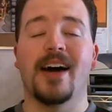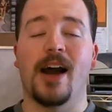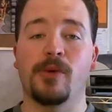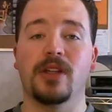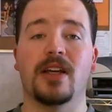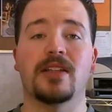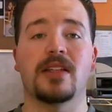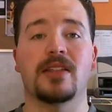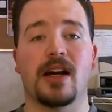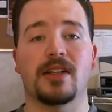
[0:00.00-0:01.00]
I realize that
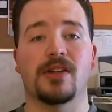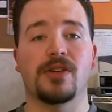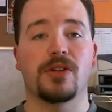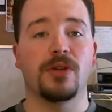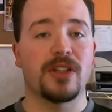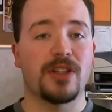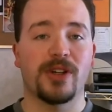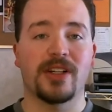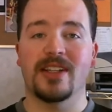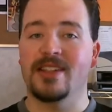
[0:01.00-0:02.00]
Sauk Center School
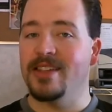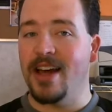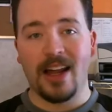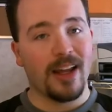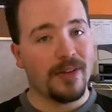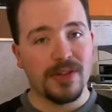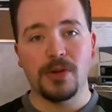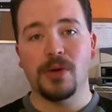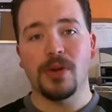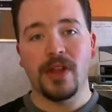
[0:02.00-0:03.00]
District does not have
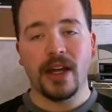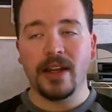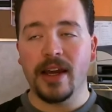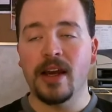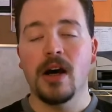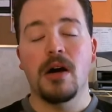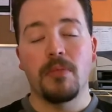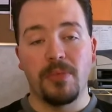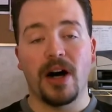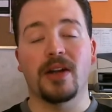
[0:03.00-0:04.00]
school that day,
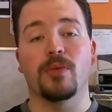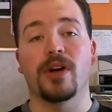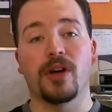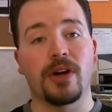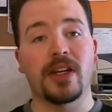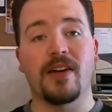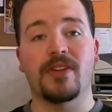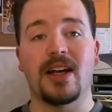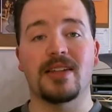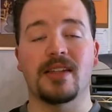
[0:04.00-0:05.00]
but we are going to have
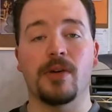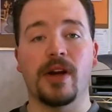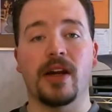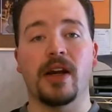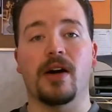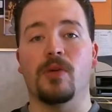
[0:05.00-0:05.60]
class anyway.